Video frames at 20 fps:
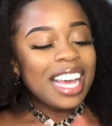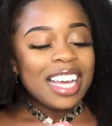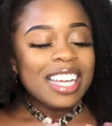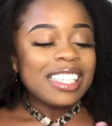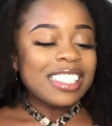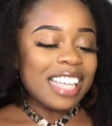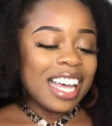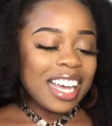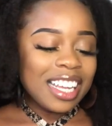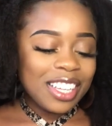
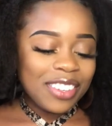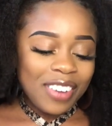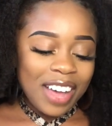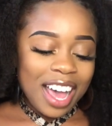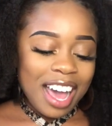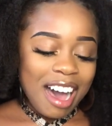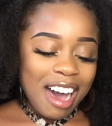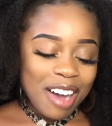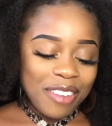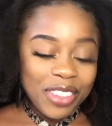So
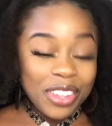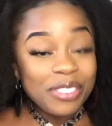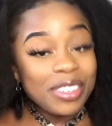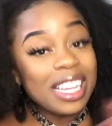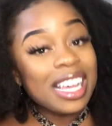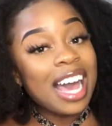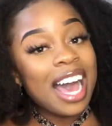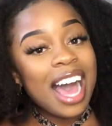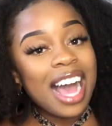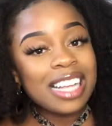anyway, the
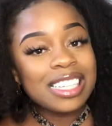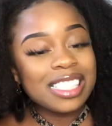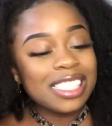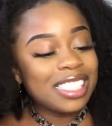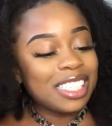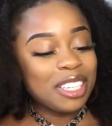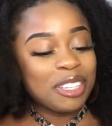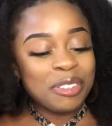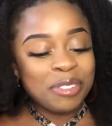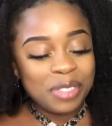ring actually
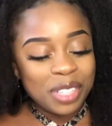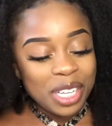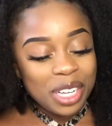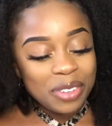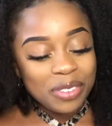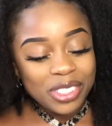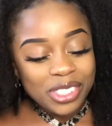didn't fit,